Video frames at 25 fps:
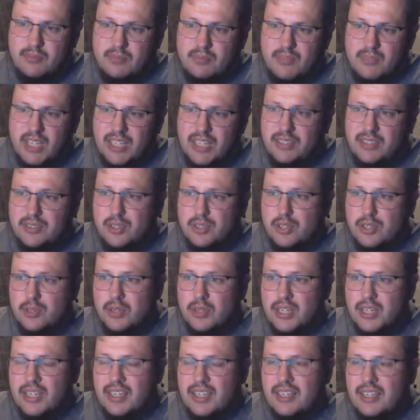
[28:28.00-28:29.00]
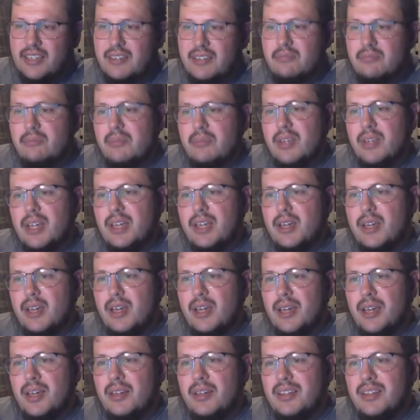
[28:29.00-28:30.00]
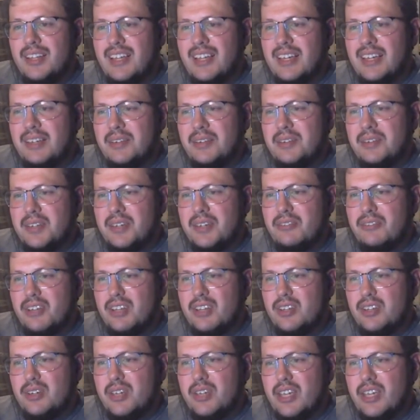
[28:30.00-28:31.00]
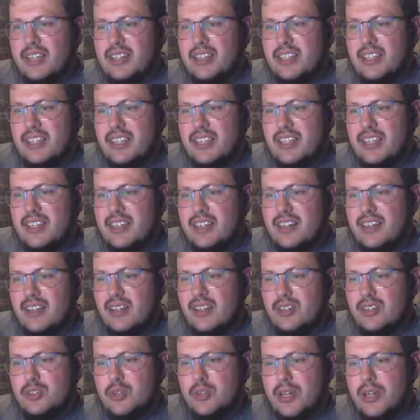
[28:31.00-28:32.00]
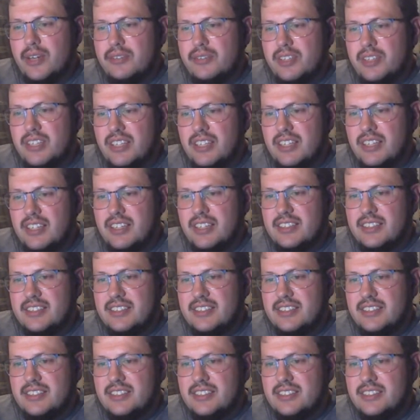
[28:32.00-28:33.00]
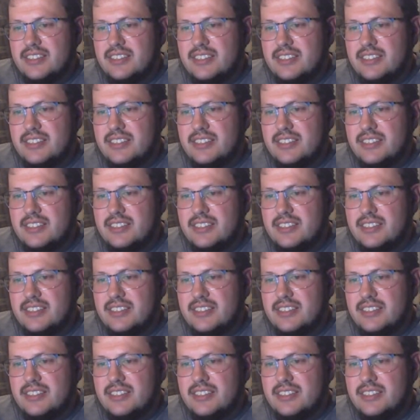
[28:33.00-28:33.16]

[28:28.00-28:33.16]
yeah, I don't know. If I look at the undrafted list,